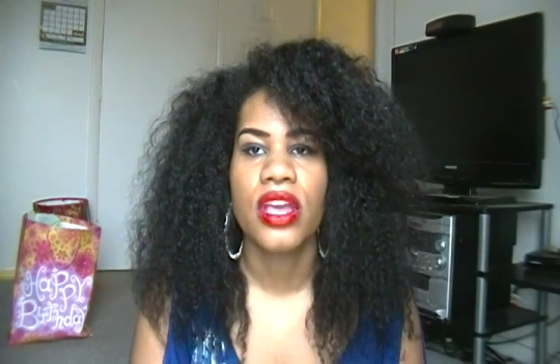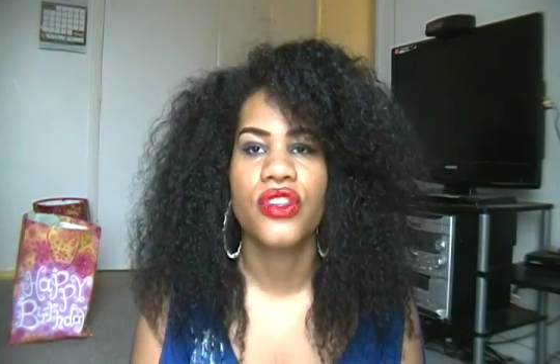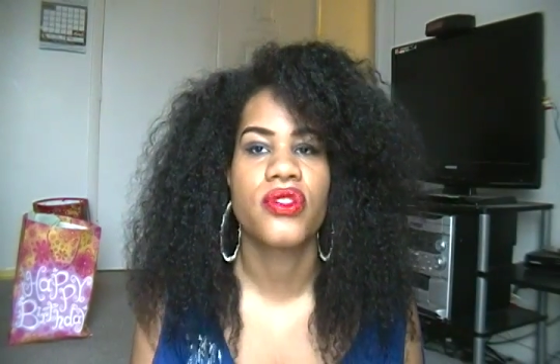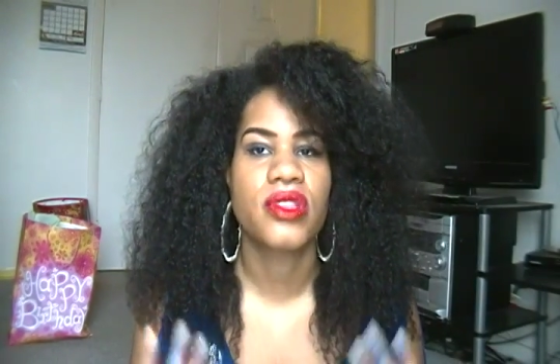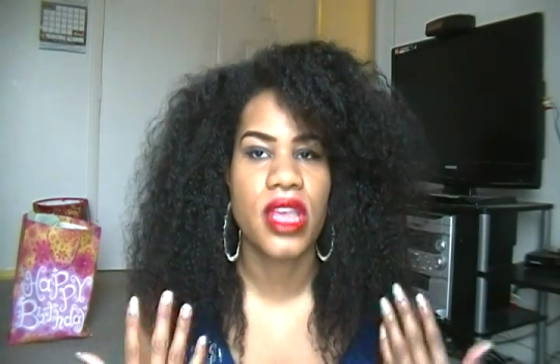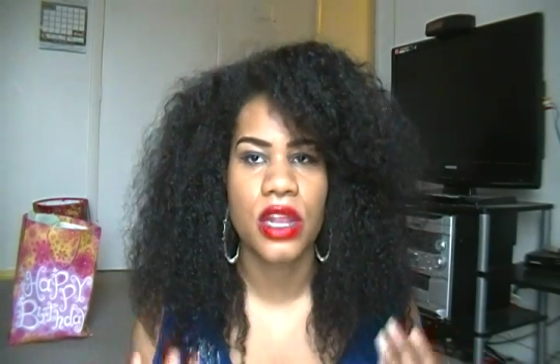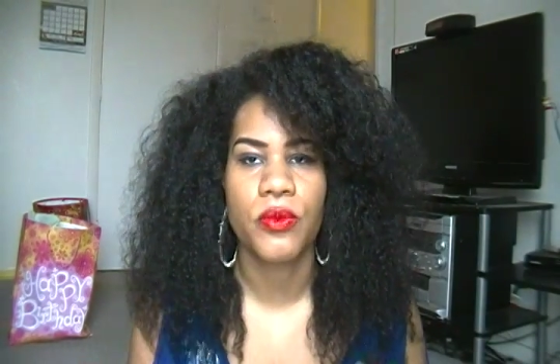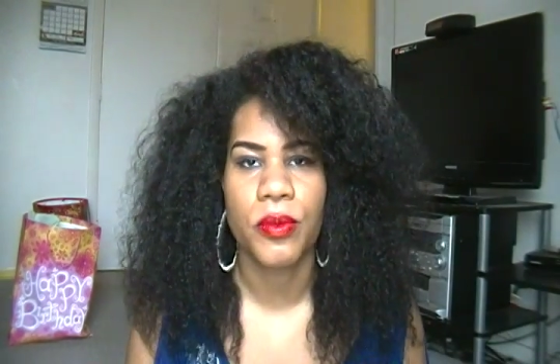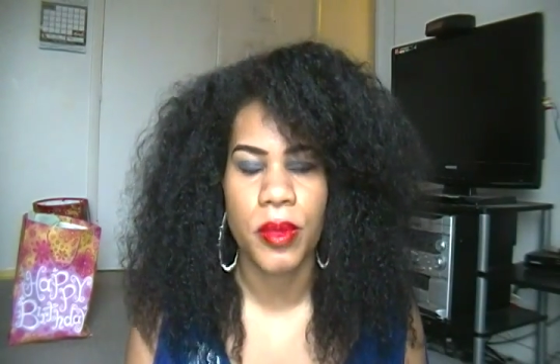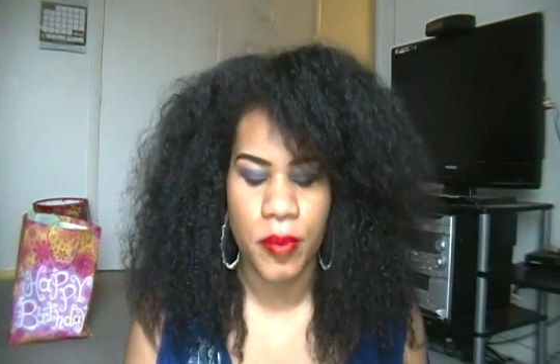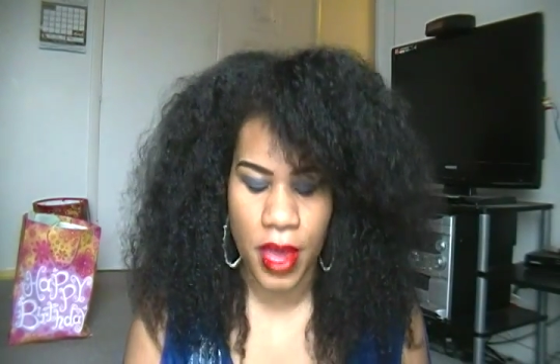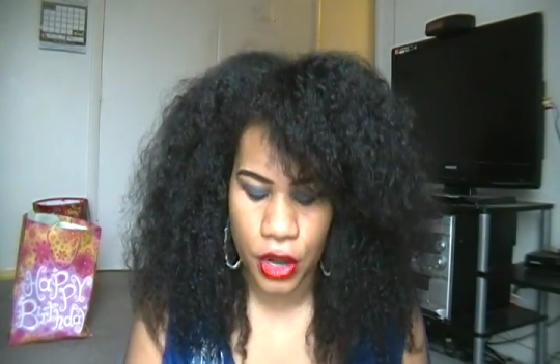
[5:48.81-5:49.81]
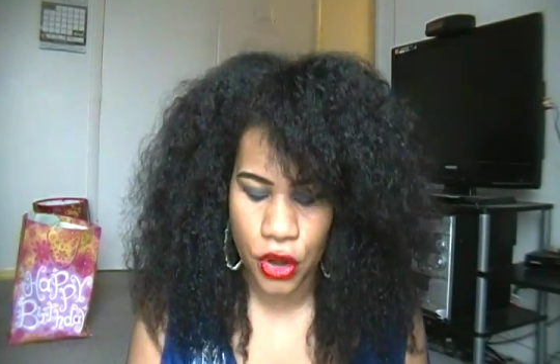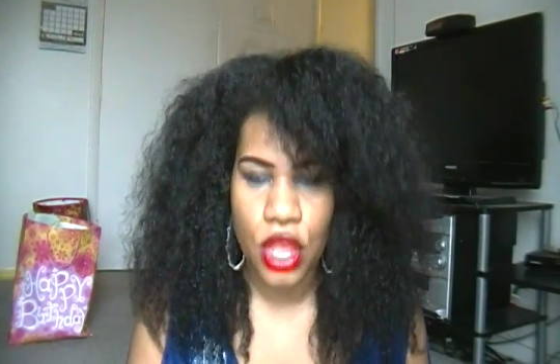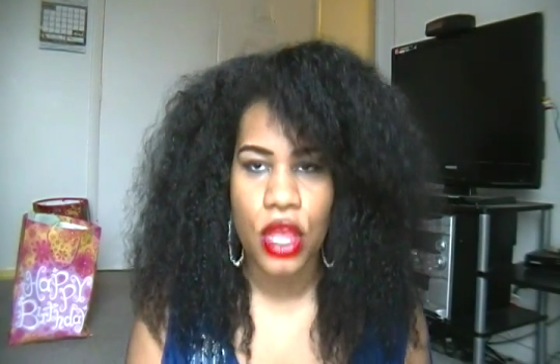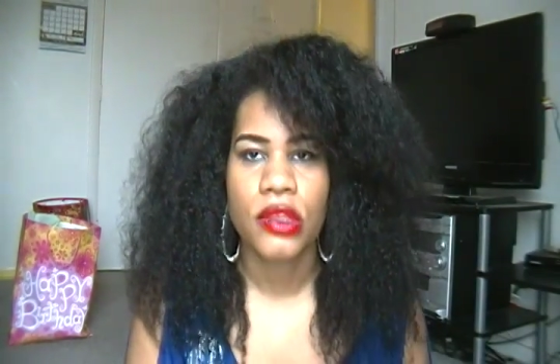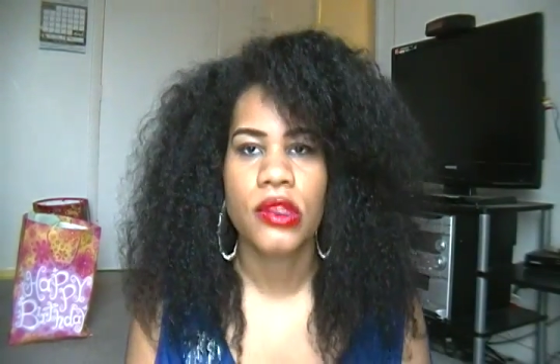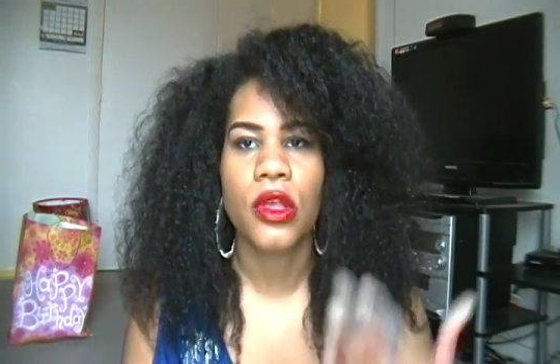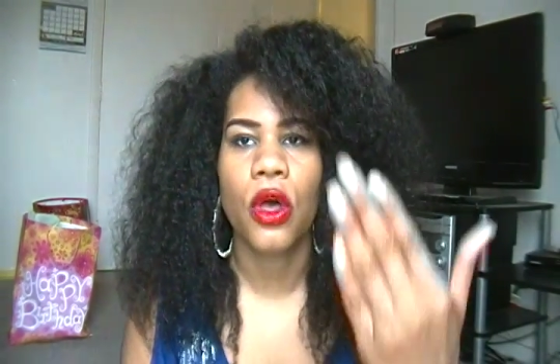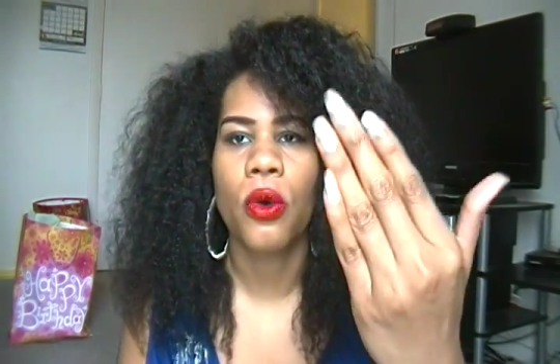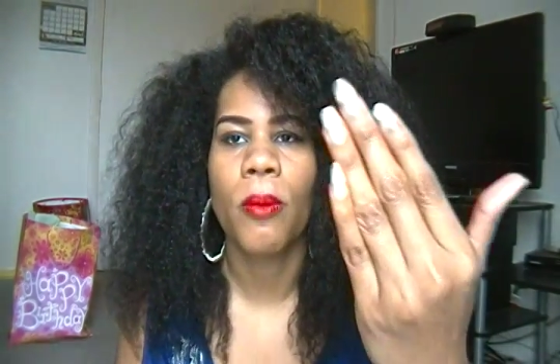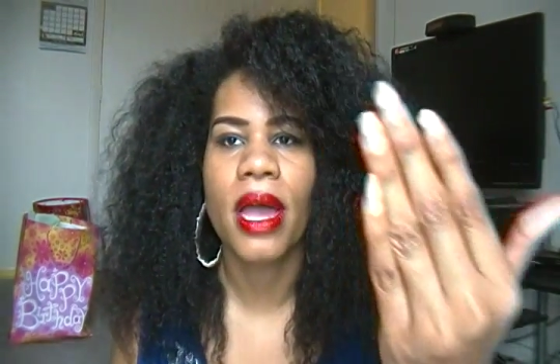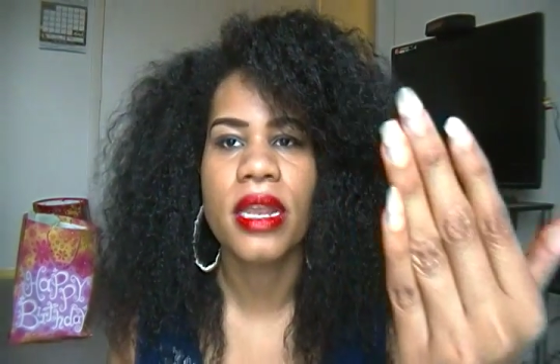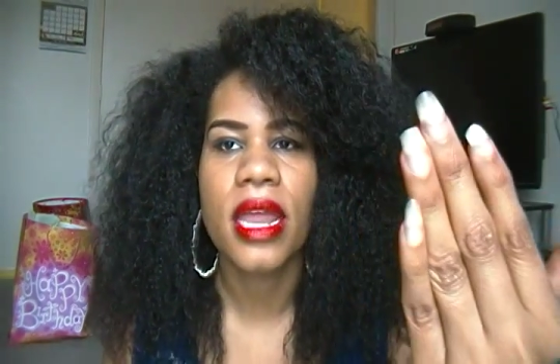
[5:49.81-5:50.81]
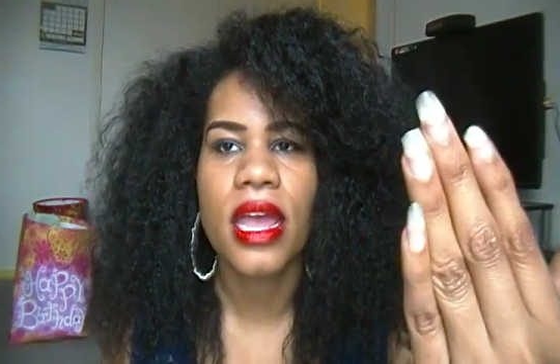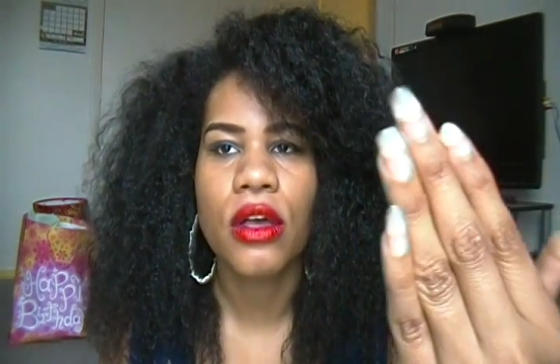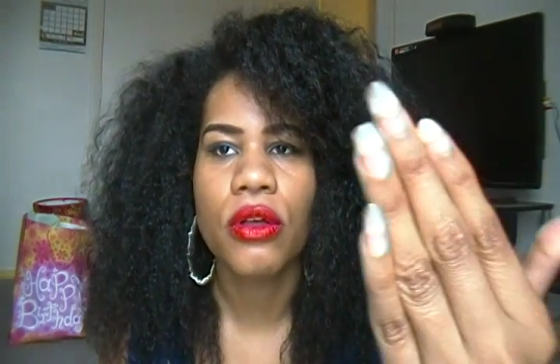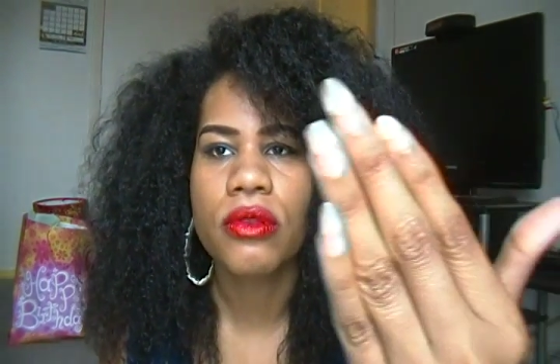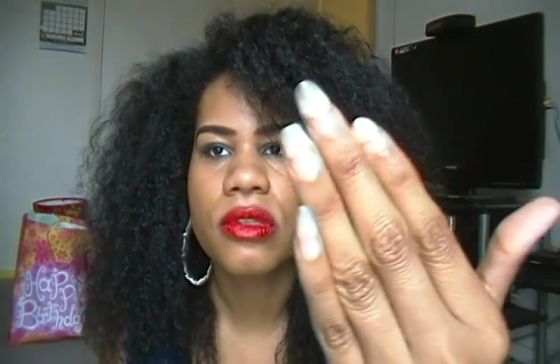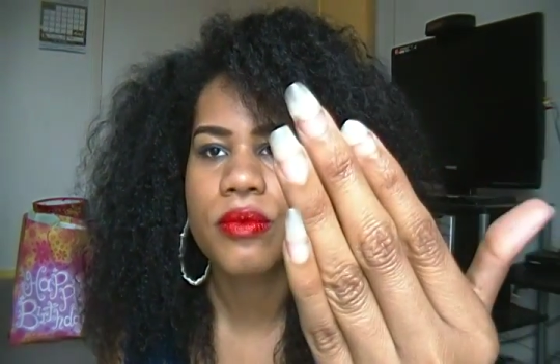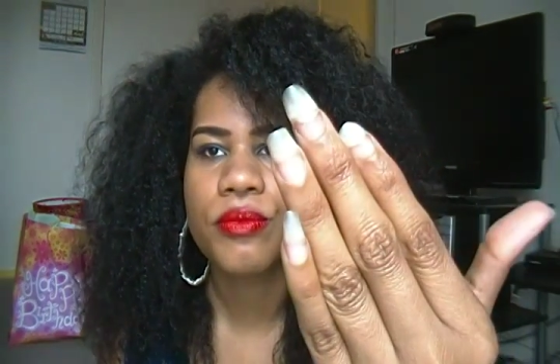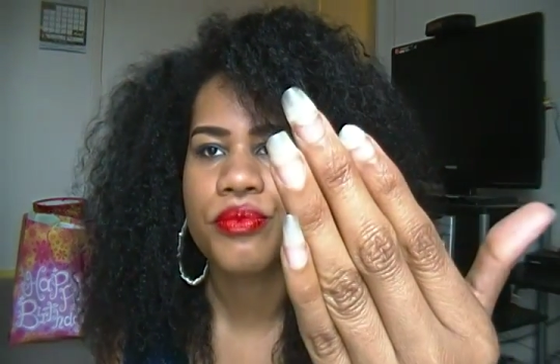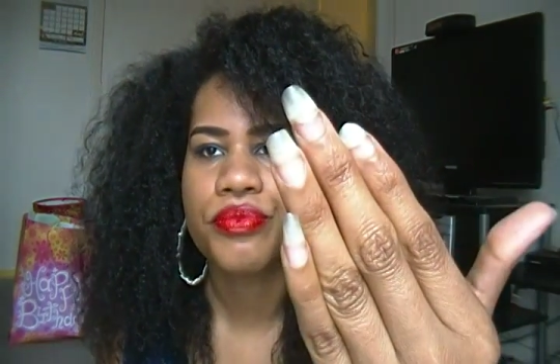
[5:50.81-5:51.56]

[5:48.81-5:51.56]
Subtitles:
and your skin will be better. So my nails,